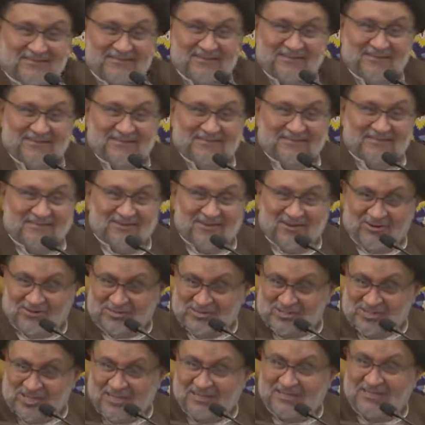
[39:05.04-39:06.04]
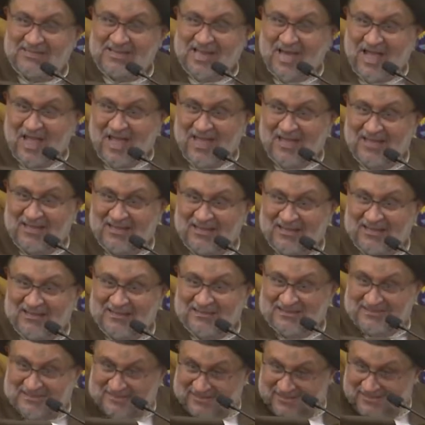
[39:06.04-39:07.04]
We got Sharia
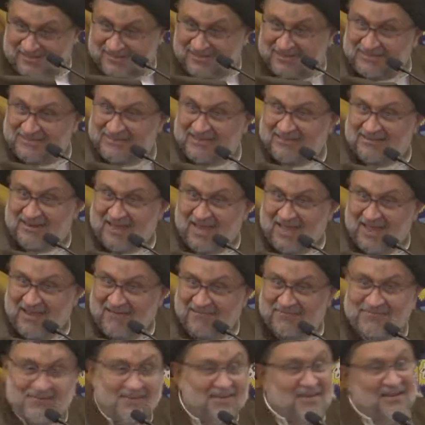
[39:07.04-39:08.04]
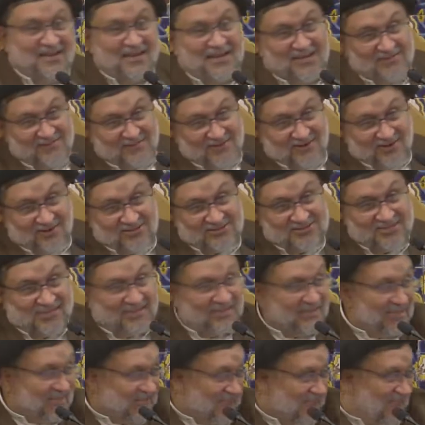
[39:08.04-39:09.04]
in the life and we got
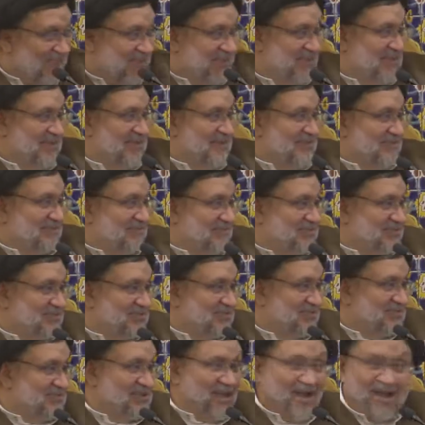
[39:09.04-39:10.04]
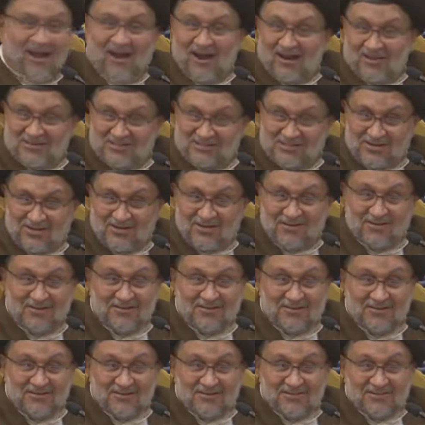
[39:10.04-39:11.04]
Tariqa, which is in the heart.
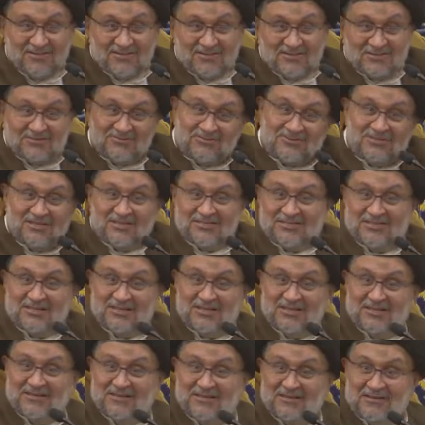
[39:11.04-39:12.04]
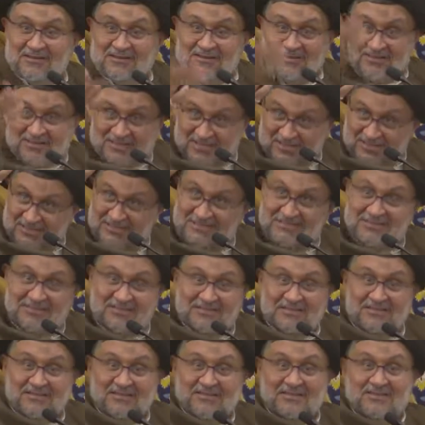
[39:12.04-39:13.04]
So they say Khidr,
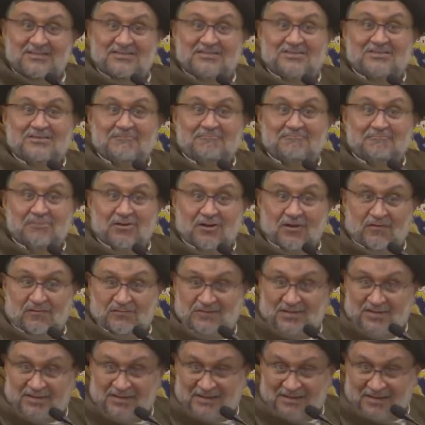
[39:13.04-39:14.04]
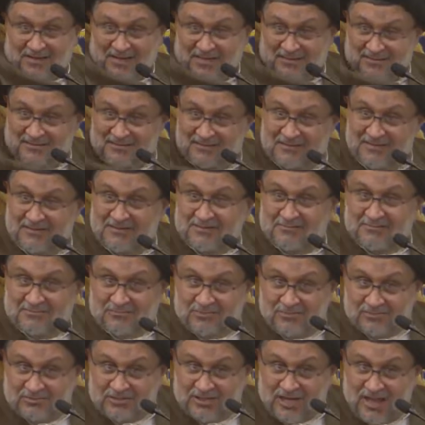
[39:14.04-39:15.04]
symbol of Tariqat.
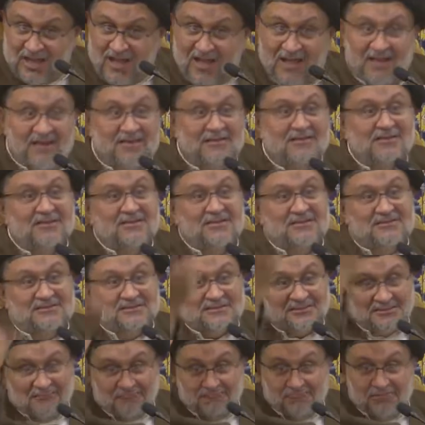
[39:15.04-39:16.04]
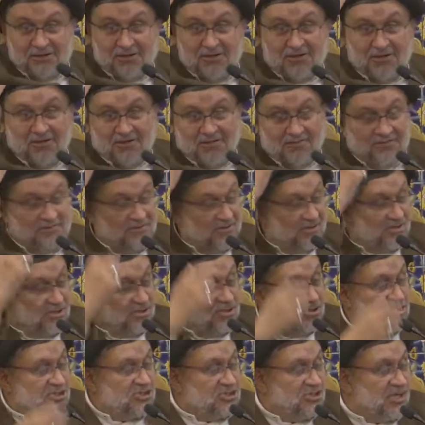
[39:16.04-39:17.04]
Musa, symbol of
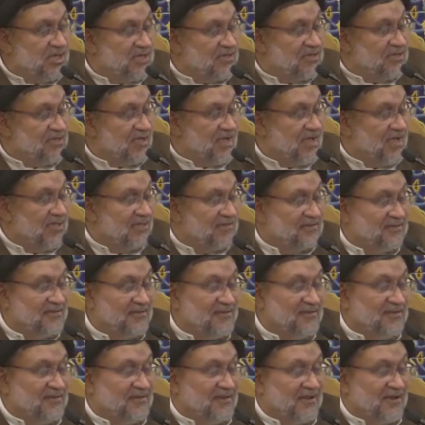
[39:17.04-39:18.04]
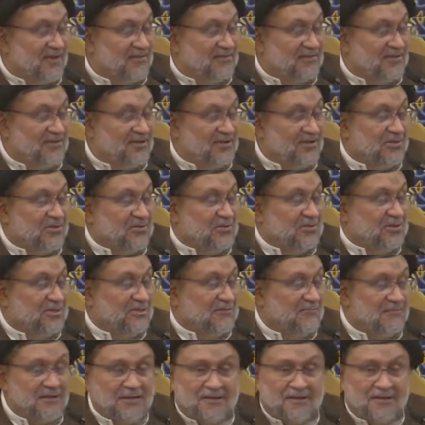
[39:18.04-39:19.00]
Shariat. Allahu Akbar.